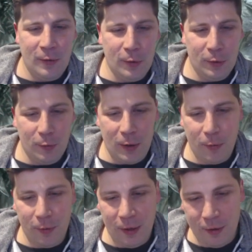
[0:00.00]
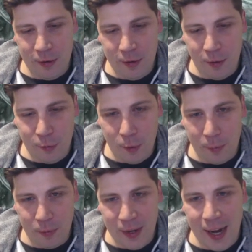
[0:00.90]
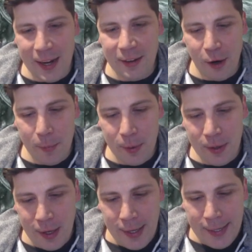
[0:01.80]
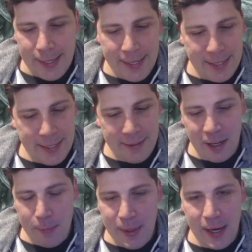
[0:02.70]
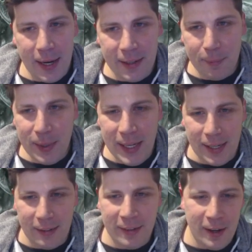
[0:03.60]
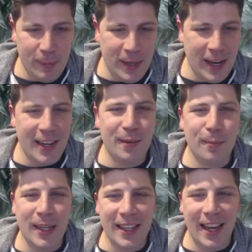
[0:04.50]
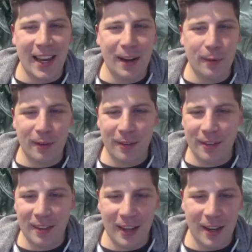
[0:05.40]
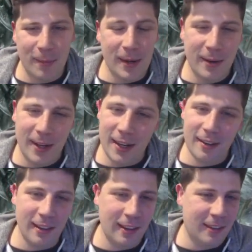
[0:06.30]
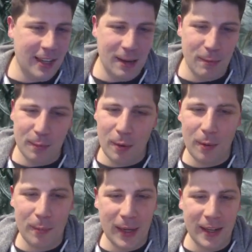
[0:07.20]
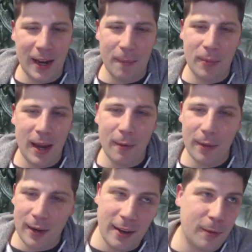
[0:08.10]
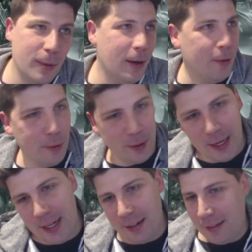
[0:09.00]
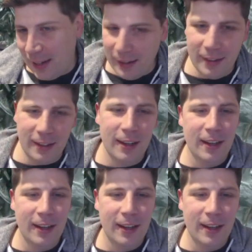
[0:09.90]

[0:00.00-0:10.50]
forward requisition of drops of 10 to open, it's going to be hard to beat. It's going to be hard to beat that. I mean, getting Celestine would probably be up there with the next one, or getting Castellan